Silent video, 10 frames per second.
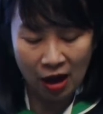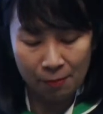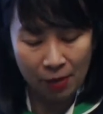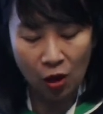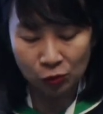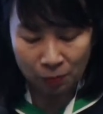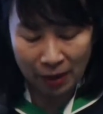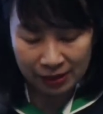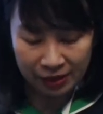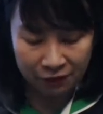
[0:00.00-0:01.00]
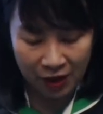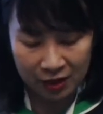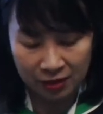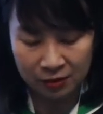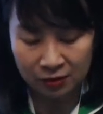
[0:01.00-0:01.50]
automatic
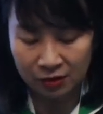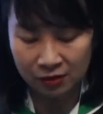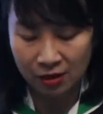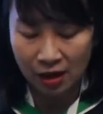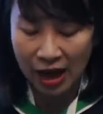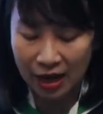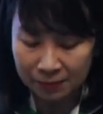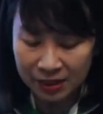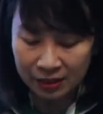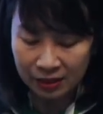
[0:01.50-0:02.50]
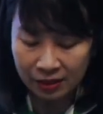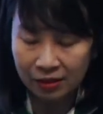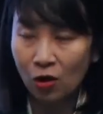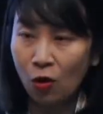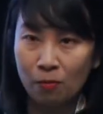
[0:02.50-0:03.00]
vehicle, MDA
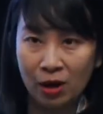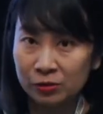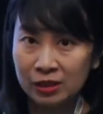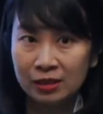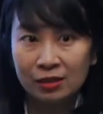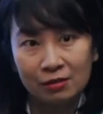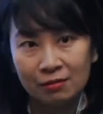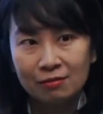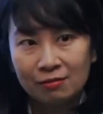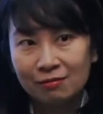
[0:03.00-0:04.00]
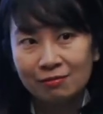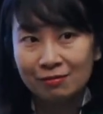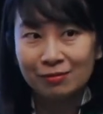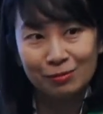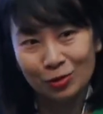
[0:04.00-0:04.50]
or
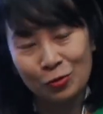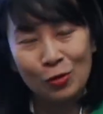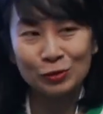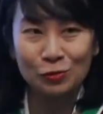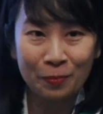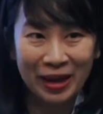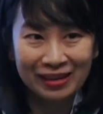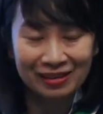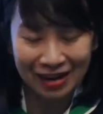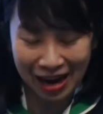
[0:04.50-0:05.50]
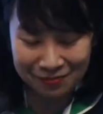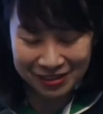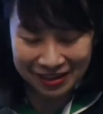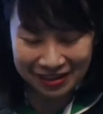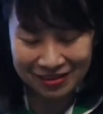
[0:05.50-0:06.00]
multi-cross-domain
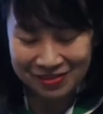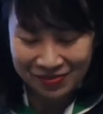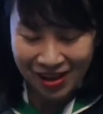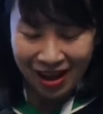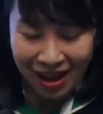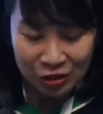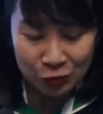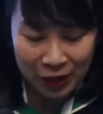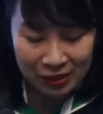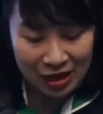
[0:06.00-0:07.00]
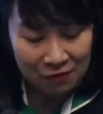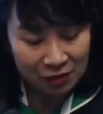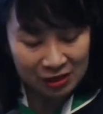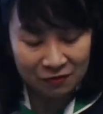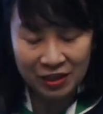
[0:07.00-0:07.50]
MDA, trade
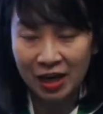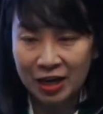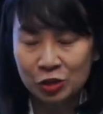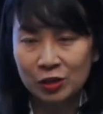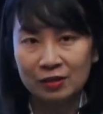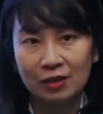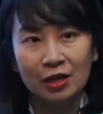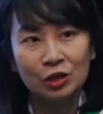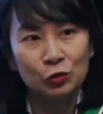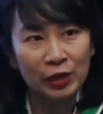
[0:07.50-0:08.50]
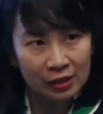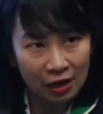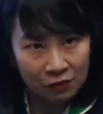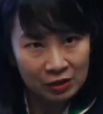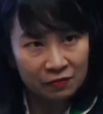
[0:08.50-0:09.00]
diversification. Trade
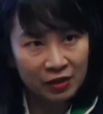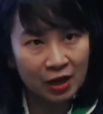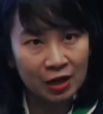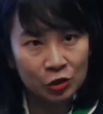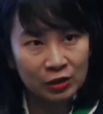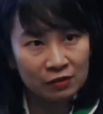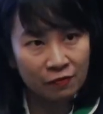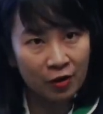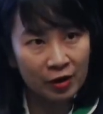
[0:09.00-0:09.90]
diversification is very